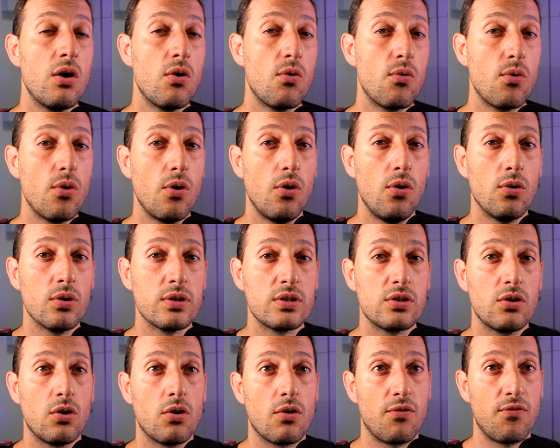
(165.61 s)

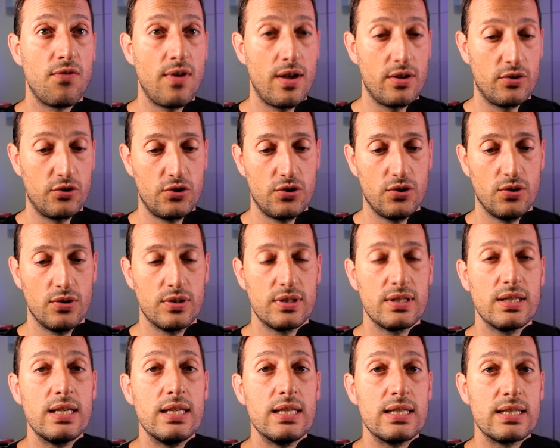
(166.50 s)
roles or
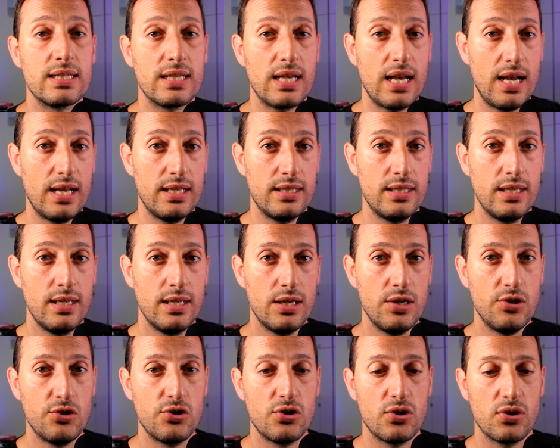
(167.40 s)
functions inside
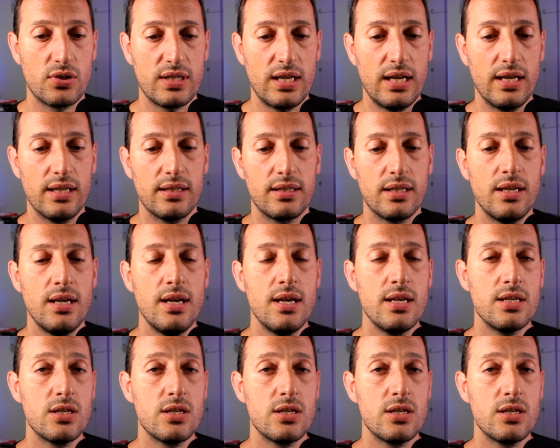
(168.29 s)
each society.